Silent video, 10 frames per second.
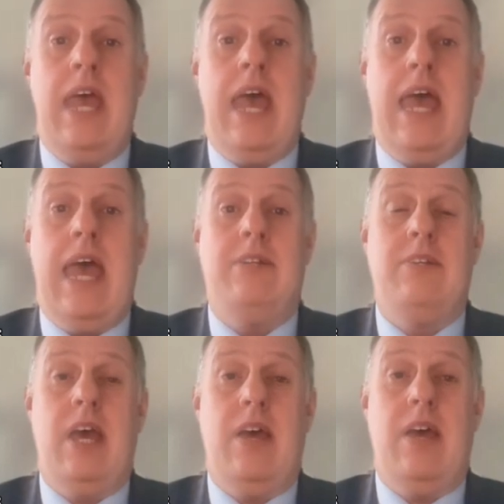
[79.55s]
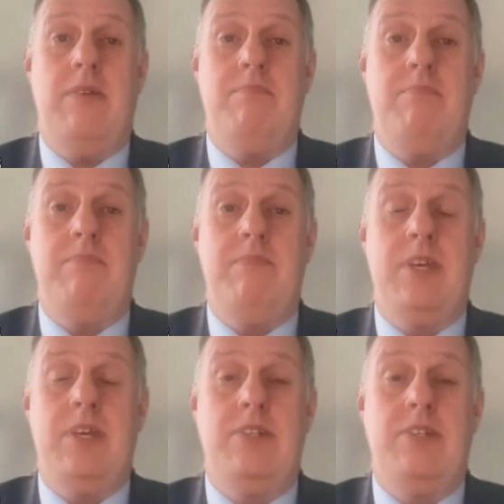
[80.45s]
and uh, the
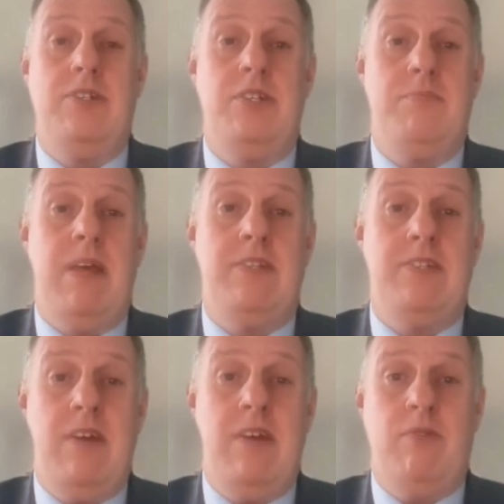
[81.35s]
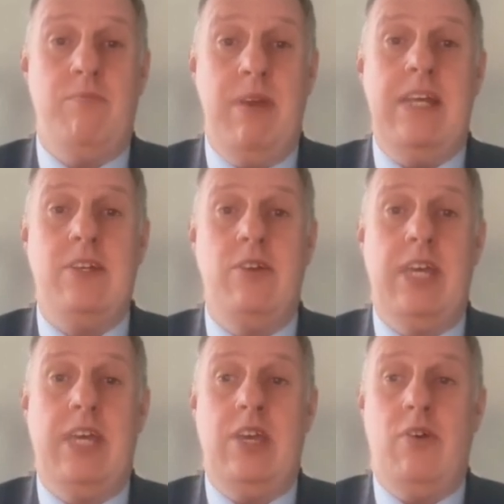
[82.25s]
surgeon should spend several minutes
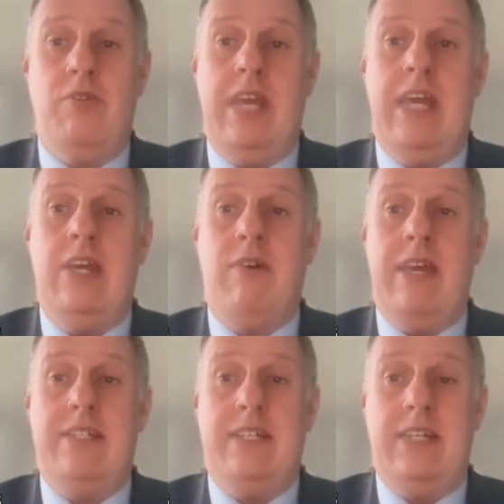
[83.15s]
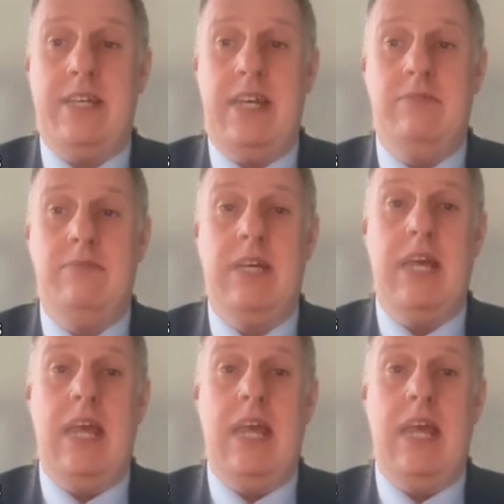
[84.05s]
looking at your knee in great detail.